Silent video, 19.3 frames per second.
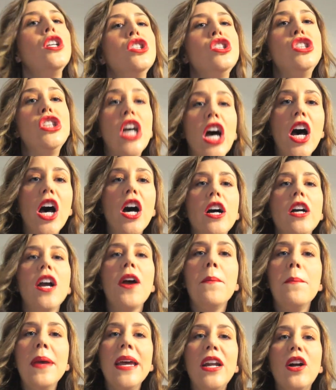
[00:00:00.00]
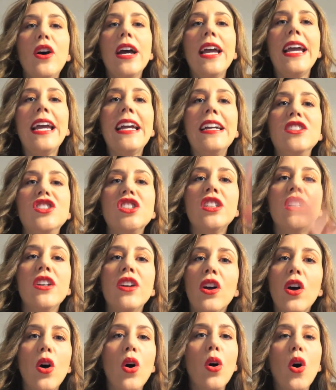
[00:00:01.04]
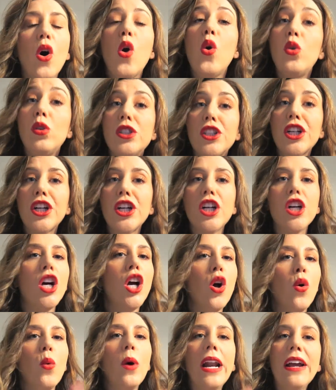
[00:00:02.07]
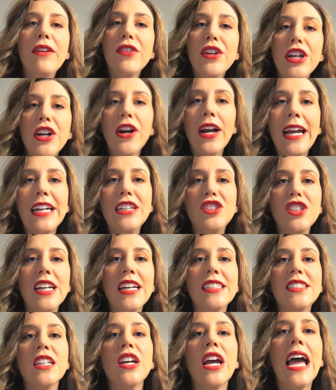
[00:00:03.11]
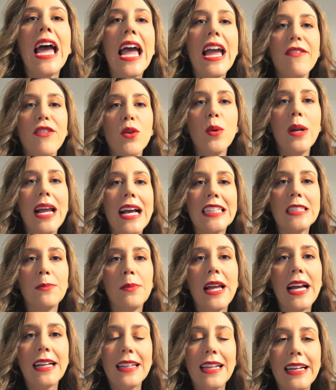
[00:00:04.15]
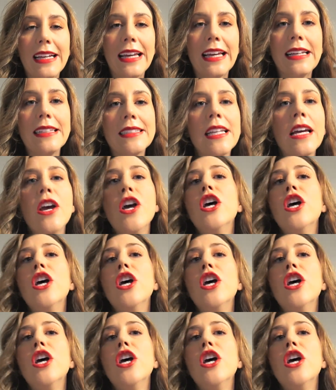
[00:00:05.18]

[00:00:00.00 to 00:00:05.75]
Young, middle age, older, whatever your age is, everyone has black leggings.